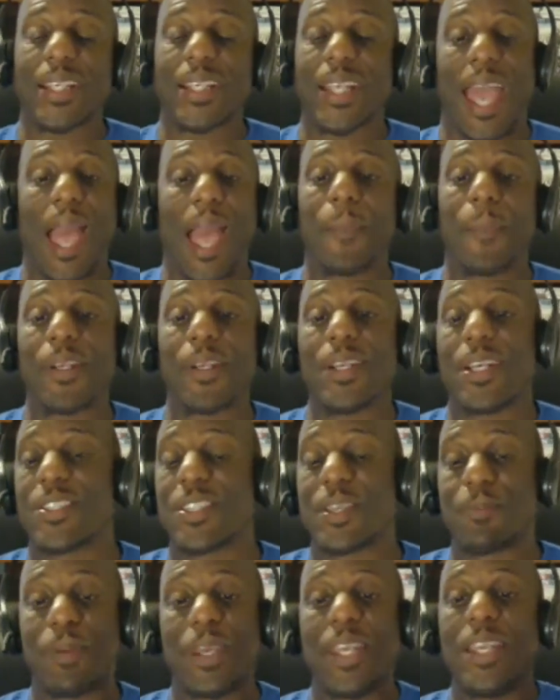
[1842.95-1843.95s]
and happiness
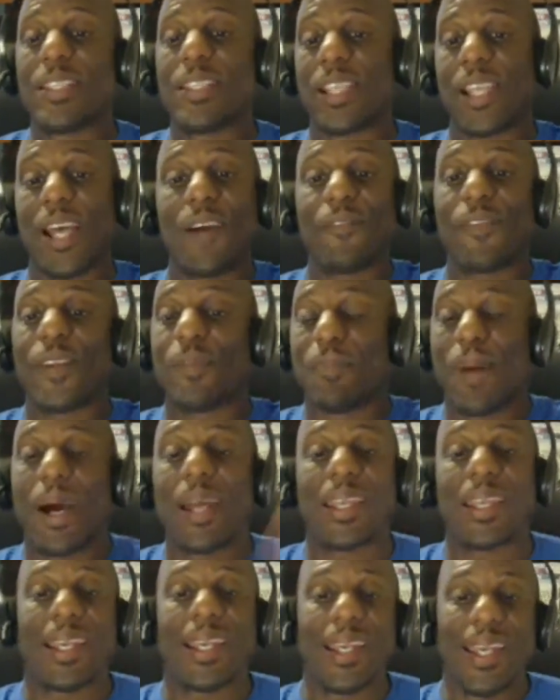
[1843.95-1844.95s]
and peace, love and
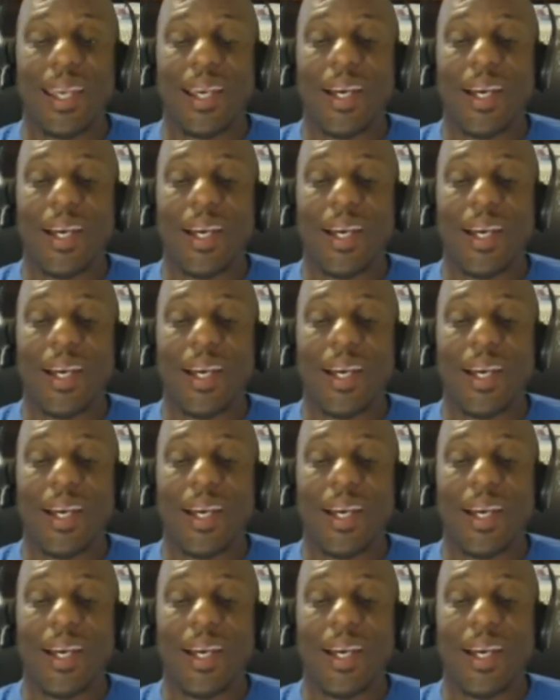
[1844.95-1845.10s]
money.